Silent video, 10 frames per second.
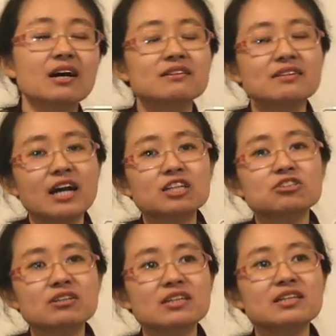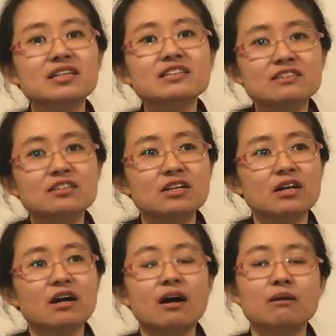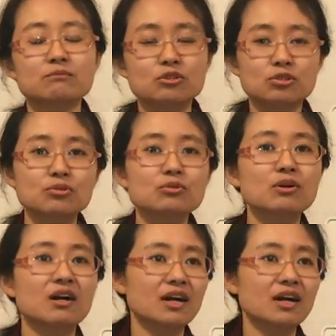naturally easy to